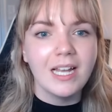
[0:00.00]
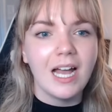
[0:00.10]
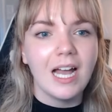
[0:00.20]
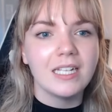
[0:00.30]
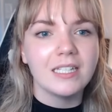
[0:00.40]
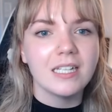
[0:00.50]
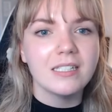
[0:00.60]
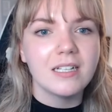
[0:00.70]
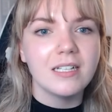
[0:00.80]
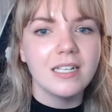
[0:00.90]
And let's
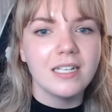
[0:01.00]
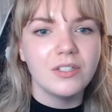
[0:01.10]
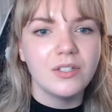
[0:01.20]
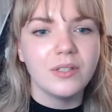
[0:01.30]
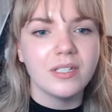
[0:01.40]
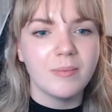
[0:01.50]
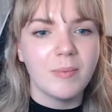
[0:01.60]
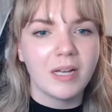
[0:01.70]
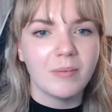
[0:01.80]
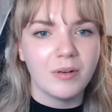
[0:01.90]
click into the
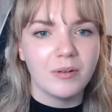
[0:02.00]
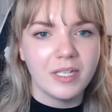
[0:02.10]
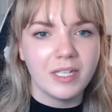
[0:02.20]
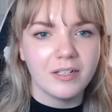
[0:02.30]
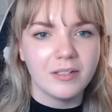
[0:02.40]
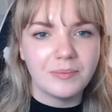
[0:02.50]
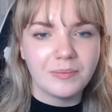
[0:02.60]
spec mode here.